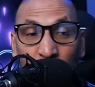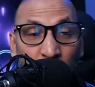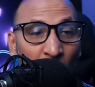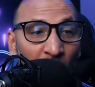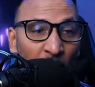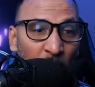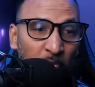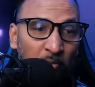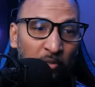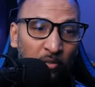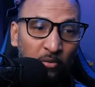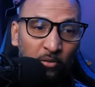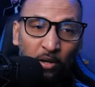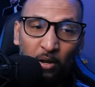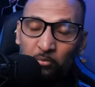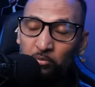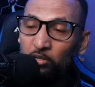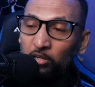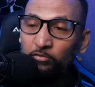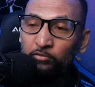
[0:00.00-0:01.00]
Wow,
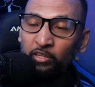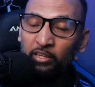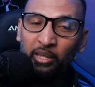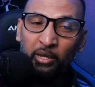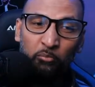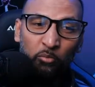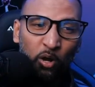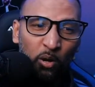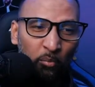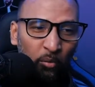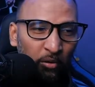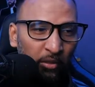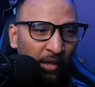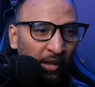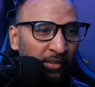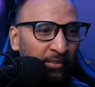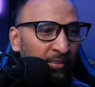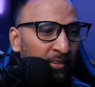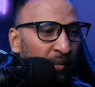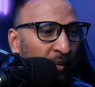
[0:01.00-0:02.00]
I would love to hear more about
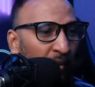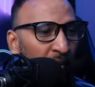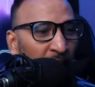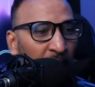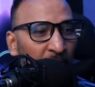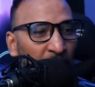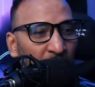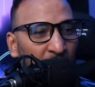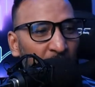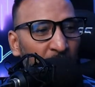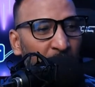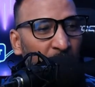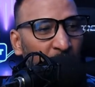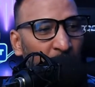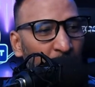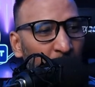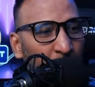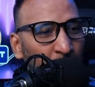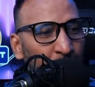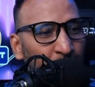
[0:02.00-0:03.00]
that.
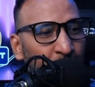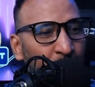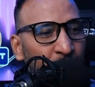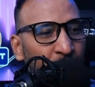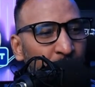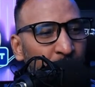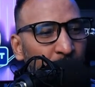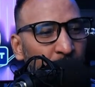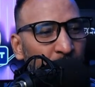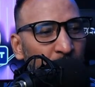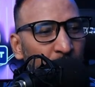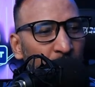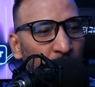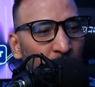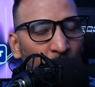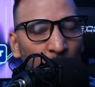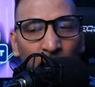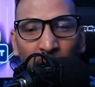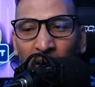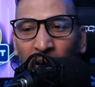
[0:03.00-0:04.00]

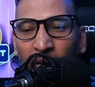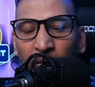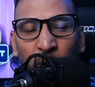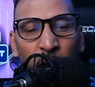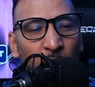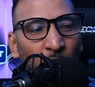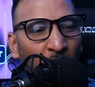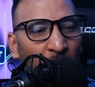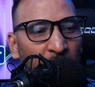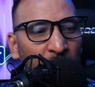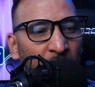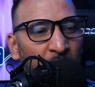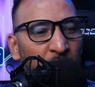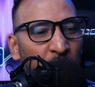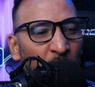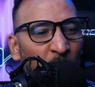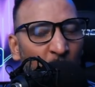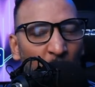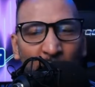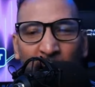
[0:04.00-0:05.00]
But I did
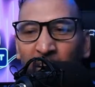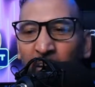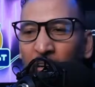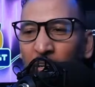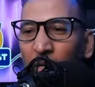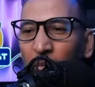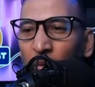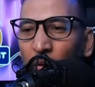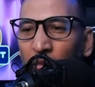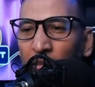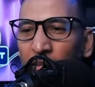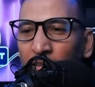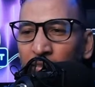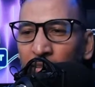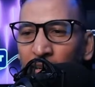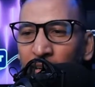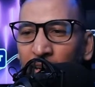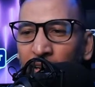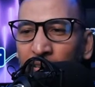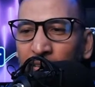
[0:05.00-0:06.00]
remember hearing about things
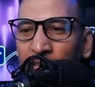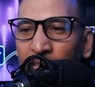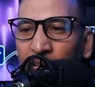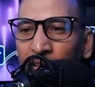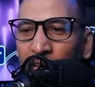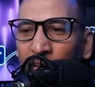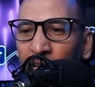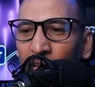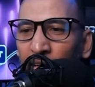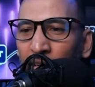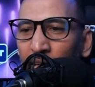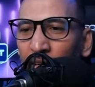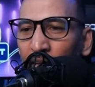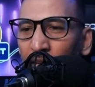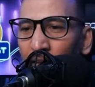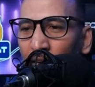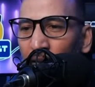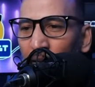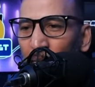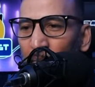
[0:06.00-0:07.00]
like that.
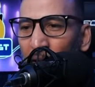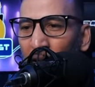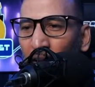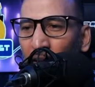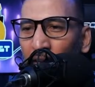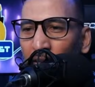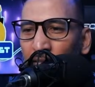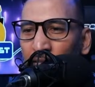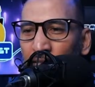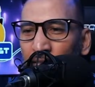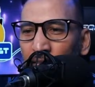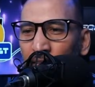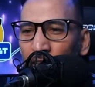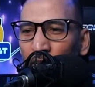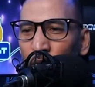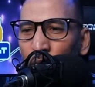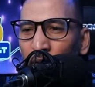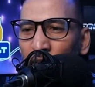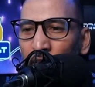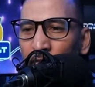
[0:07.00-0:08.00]
Ellen,
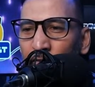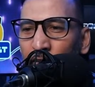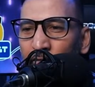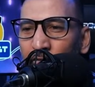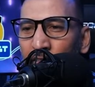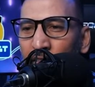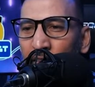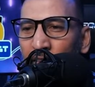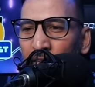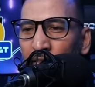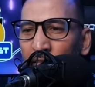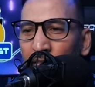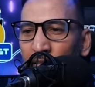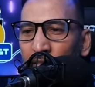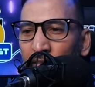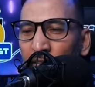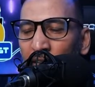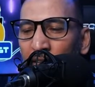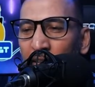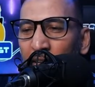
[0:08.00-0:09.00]
2015,
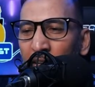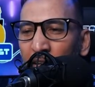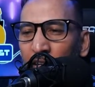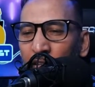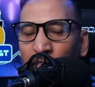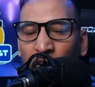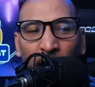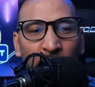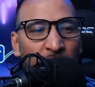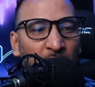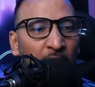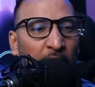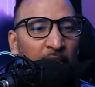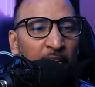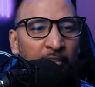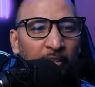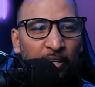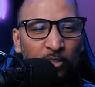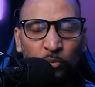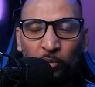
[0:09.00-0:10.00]
was that the year of Hart? Yeah, I
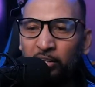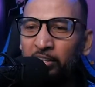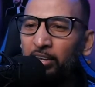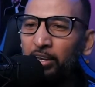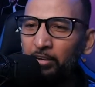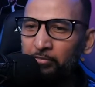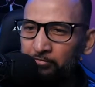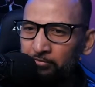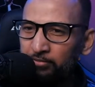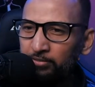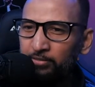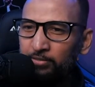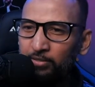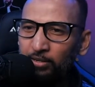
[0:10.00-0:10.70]
think that's when he left.